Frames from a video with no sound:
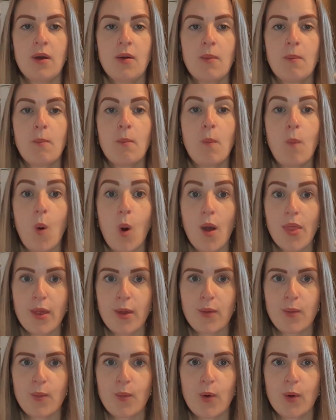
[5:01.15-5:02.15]
more
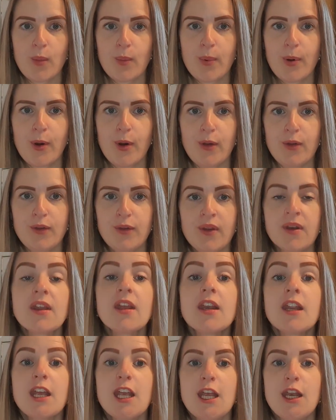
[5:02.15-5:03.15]
than one person
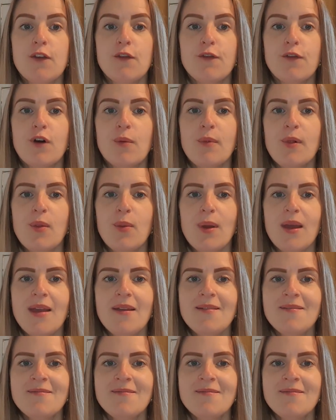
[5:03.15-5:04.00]
in an informal way,